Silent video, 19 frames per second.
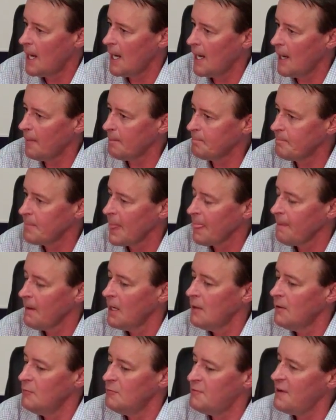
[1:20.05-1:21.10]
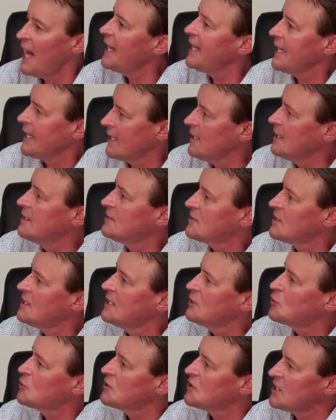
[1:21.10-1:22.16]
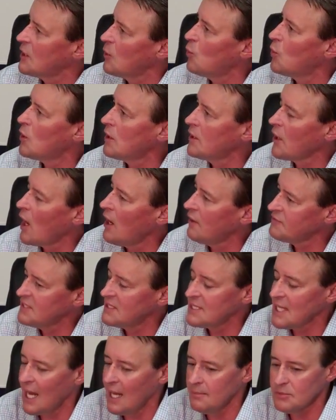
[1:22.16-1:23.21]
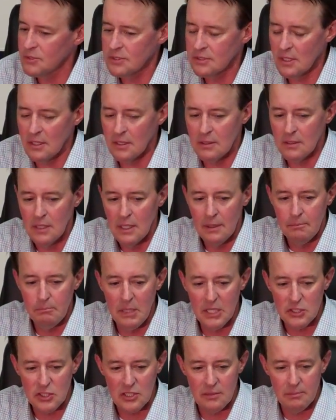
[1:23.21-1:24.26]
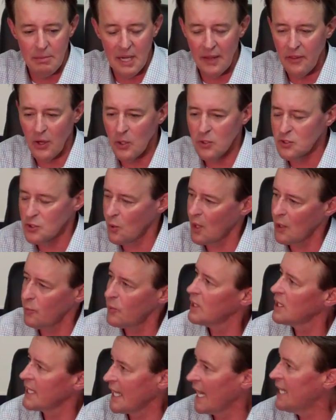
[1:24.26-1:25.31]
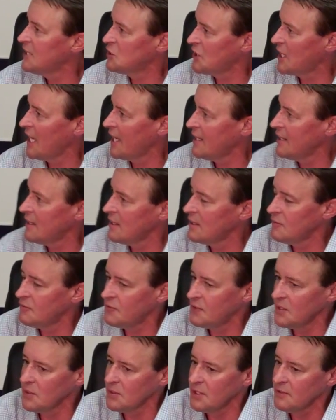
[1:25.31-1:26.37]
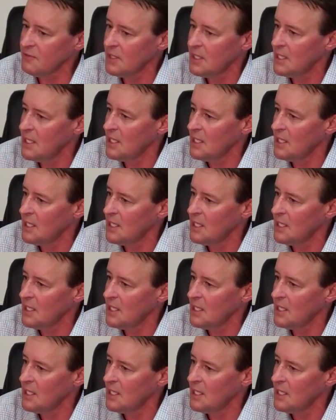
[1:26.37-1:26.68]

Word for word: Um, vetting is an interesting word oftentimes uh, mentioned by those who aren't really educated in the field of,